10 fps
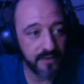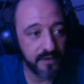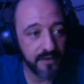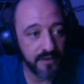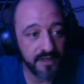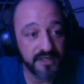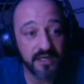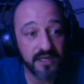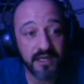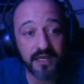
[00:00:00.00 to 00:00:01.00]
there's
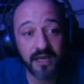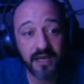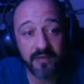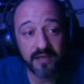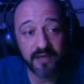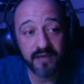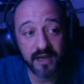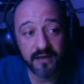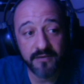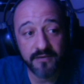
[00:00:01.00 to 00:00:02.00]
an incoming
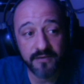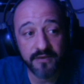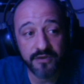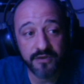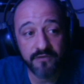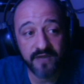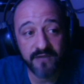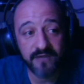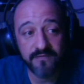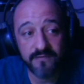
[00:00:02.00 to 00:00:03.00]
attack.
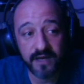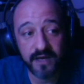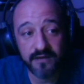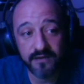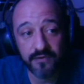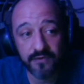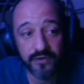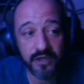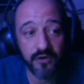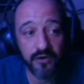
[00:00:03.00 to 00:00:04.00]
Survive until you
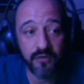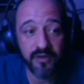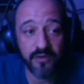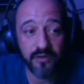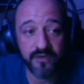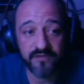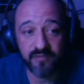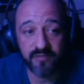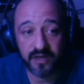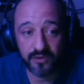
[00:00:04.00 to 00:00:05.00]
can open the rift
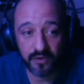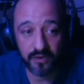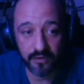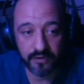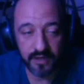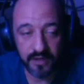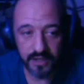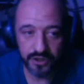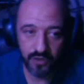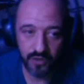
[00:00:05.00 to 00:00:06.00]
back to Earth.
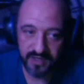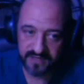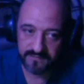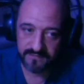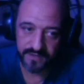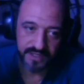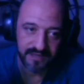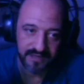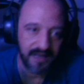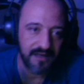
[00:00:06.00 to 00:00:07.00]
So once the first
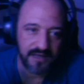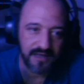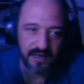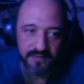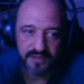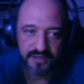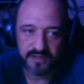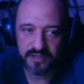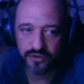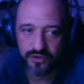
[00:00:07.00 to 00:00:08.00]
attack comes,
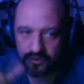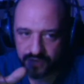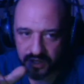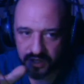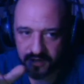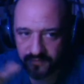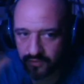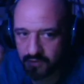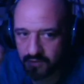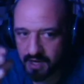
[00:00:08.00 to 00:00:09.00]
there's a new objective.
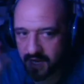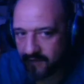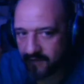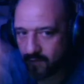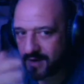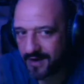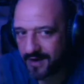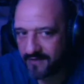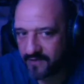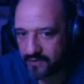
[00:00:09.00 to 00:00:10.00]
I have
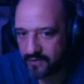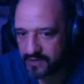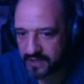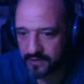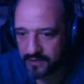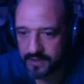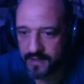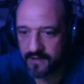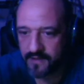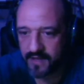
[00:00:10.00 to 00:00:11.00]
1.5 hours now
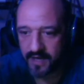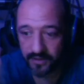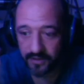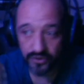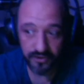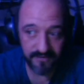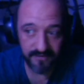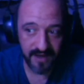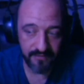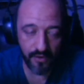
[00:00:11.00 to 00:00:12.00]
that I need to
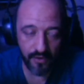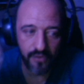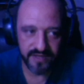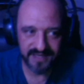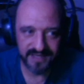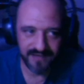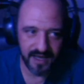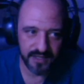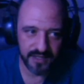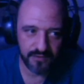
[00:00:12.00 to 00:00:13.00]
survive all these
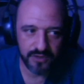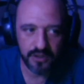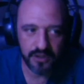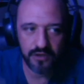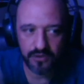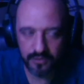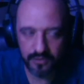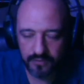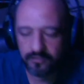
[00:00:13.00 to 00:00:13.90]
attacks, which are going to,